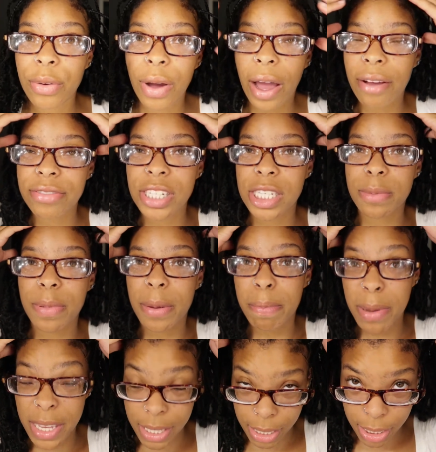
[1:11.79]
I've just been
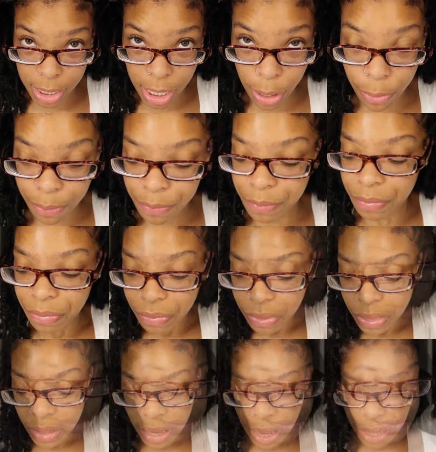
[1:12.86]
busy. So,
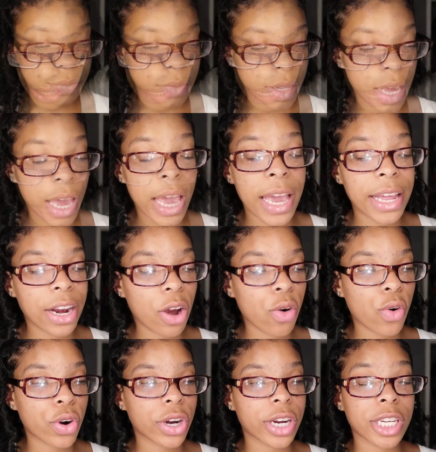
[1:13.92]
and I
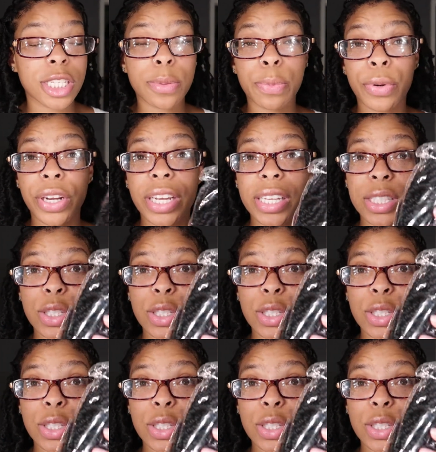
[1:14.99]
ordered spring